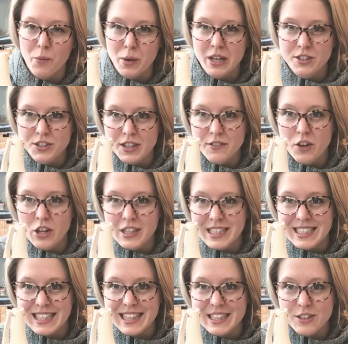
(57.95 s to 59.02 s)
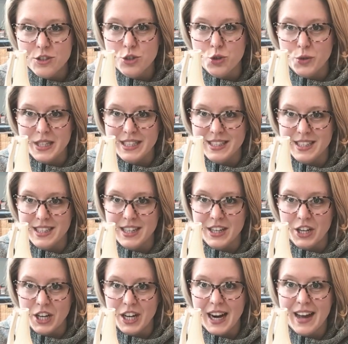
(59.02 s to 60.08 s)
We also have all these little joints in
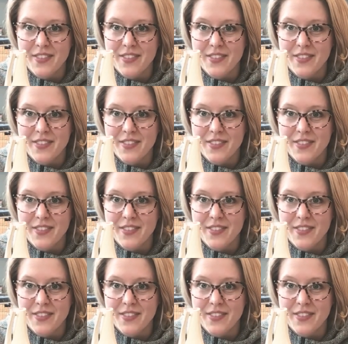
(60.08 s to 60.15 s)
here,